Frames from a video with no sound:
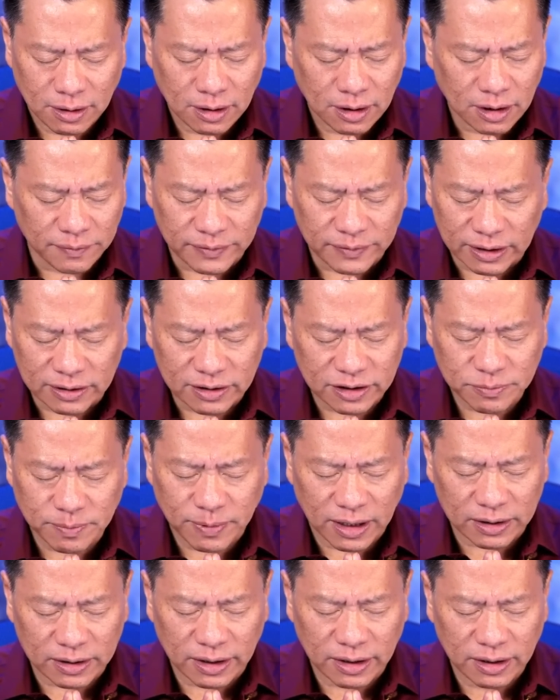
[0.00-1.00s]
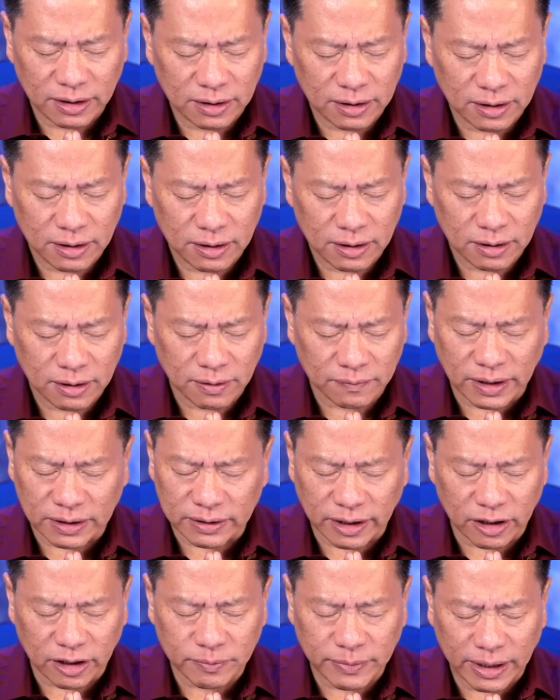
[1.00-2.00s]
I'm not this body. I'm
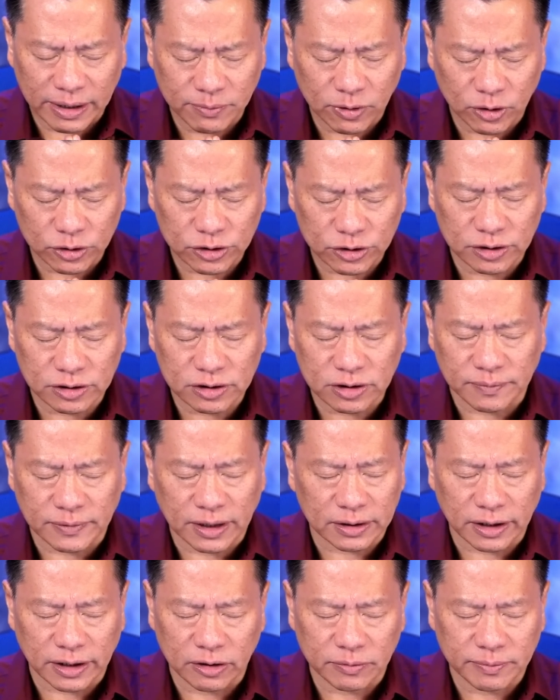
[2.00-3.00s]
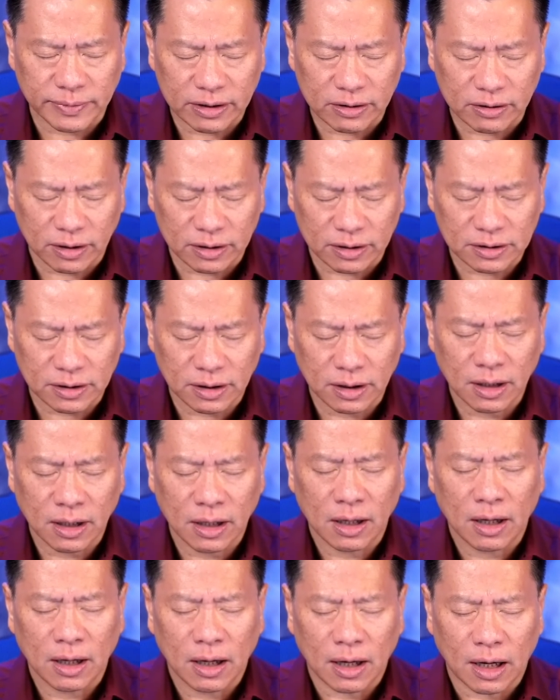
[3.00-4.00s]
not any of my emotions. I'm not any of my thoughts.
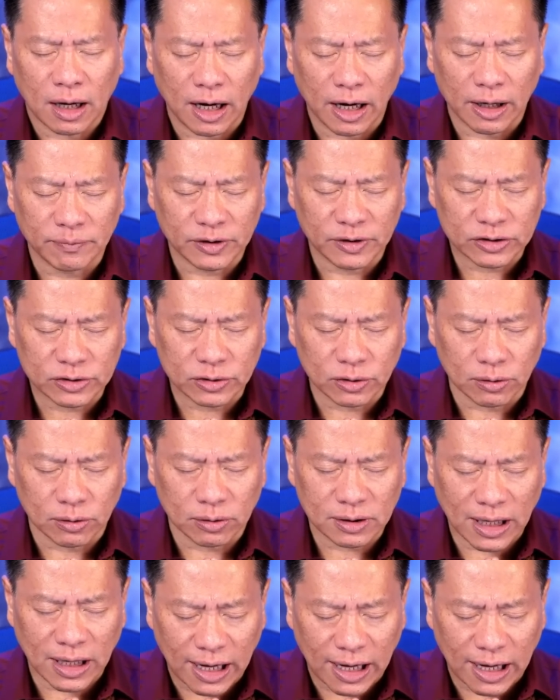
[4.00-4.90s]
I am the soul, the